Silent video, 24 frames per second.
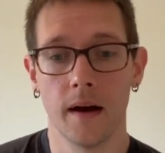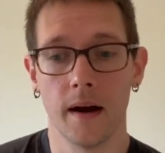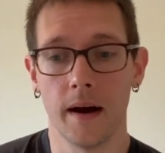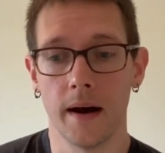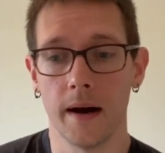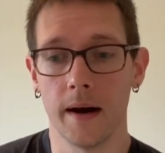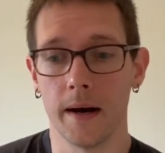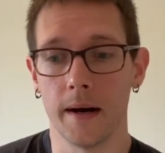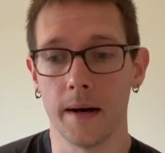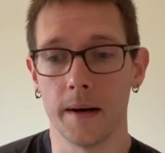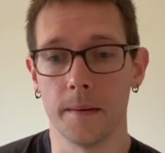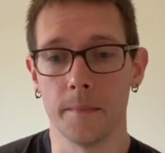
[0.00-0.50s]

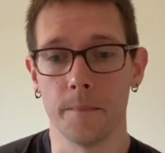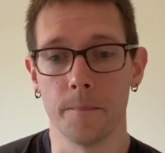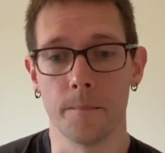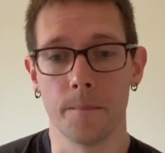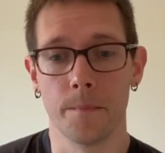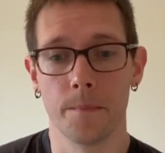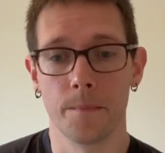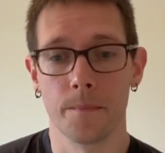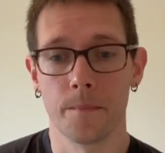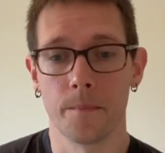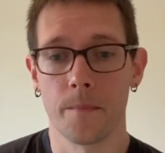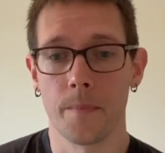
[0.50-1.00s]

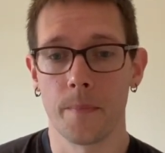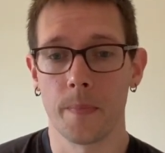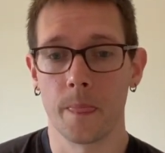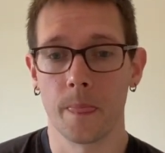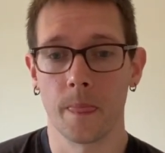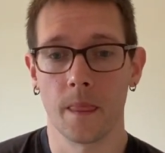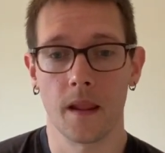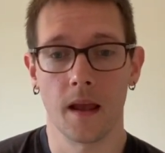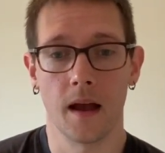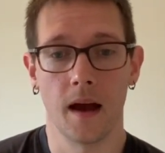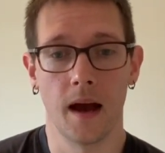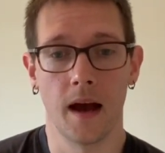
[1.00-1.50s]

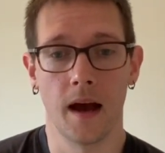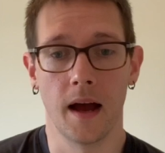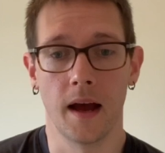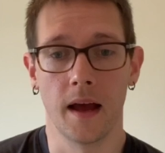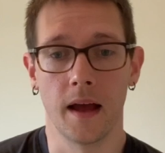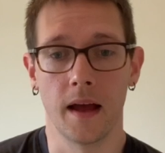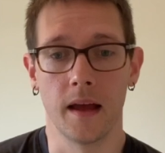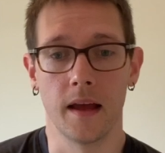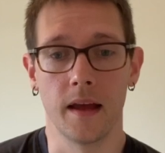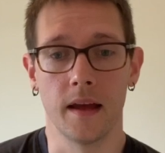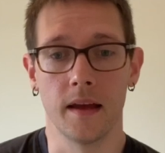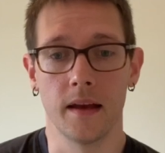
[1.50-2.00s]

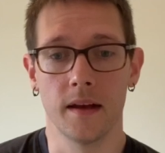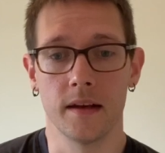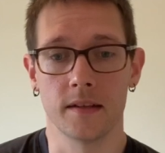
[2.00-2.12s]
I